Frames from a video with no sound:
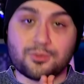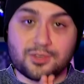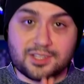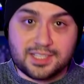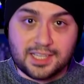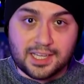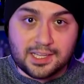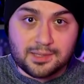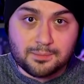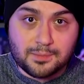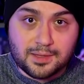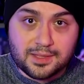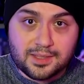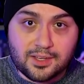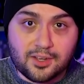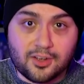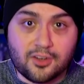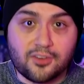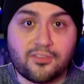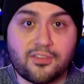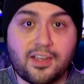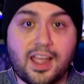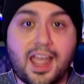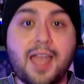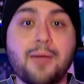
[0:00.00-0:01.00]
resentment
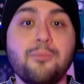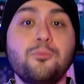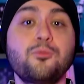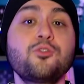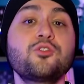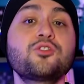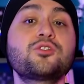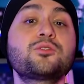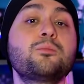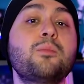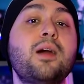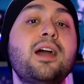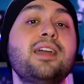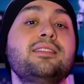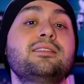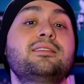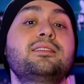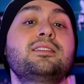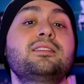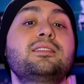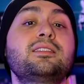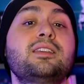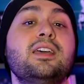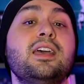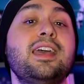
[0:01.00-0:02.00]
of Amuro's
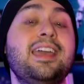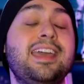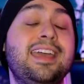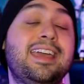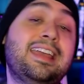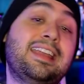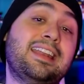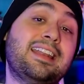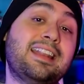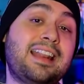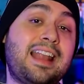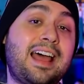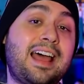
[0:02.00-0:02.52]
mindset and